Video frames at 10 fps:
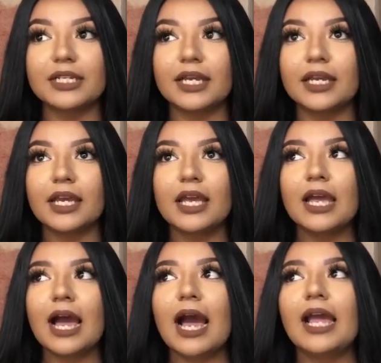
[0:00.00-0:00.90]
Like,
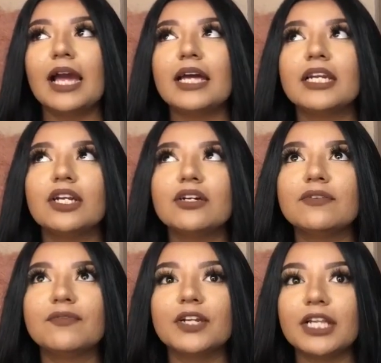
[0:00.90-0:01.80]
I had it
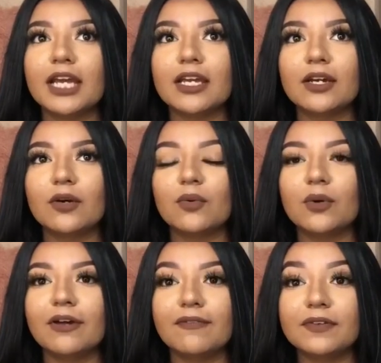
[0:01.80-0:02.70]
on for, like,
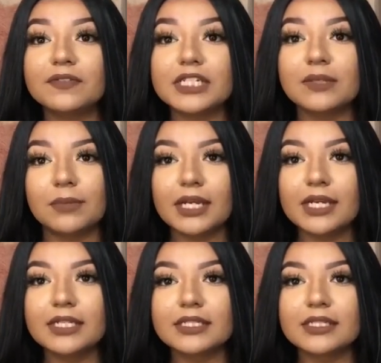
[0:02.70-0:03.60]
what, fifteen
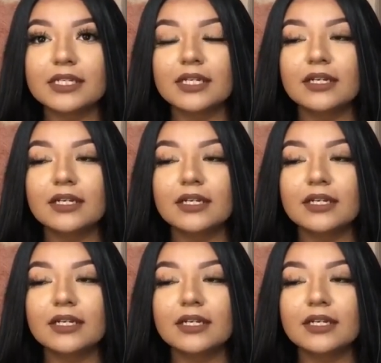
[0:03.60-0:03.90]
minutes